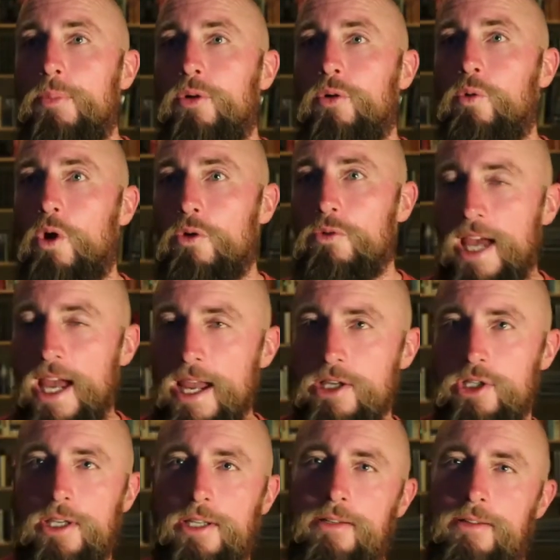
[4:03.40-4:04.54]

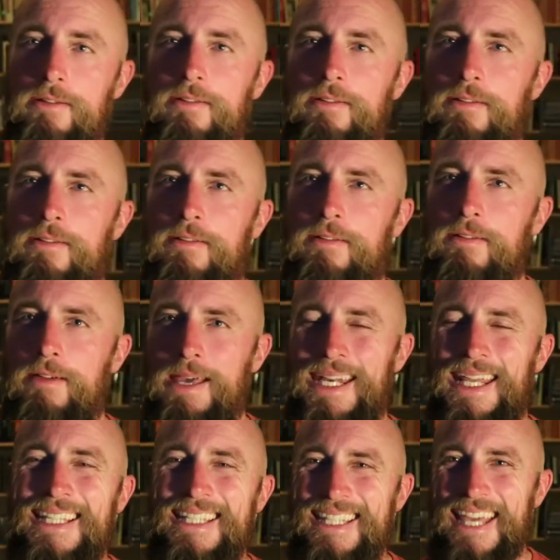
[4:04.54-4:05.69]
rotation and
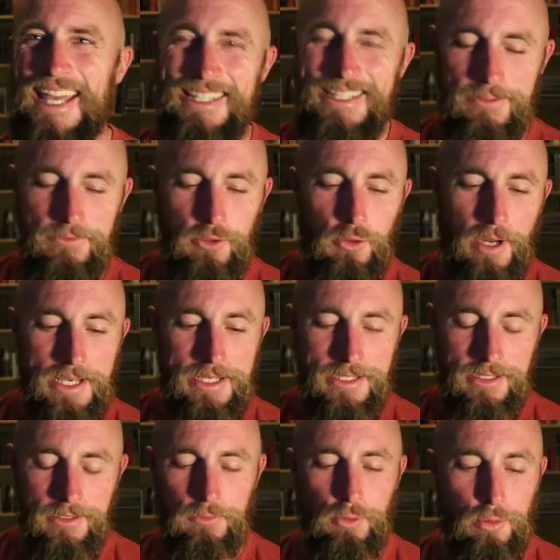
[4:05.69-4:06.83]
intensive
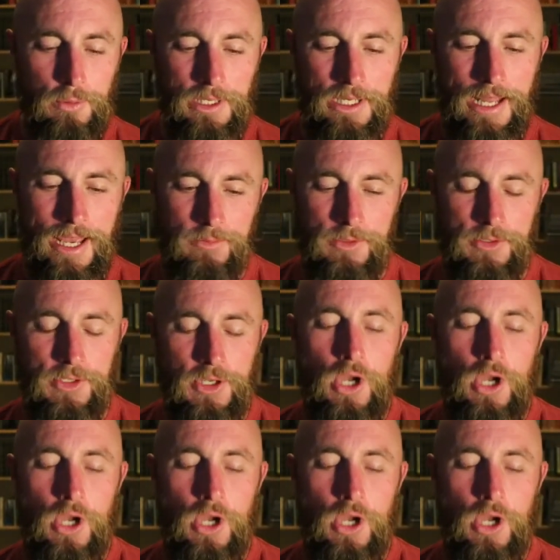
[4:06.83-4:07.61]
grazing of ruminant animals.